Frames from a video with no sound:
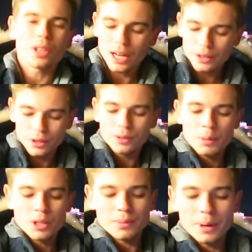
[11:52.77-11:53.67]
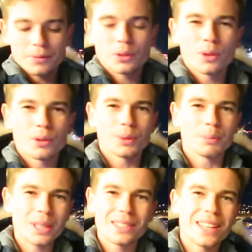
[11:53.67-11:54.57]
I don't know much about photography,
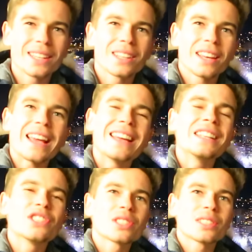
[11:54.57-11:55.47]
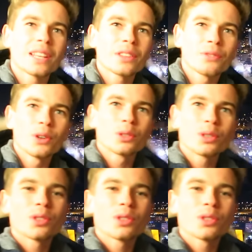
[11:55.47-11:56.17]
but they're taking like ages to take the photo.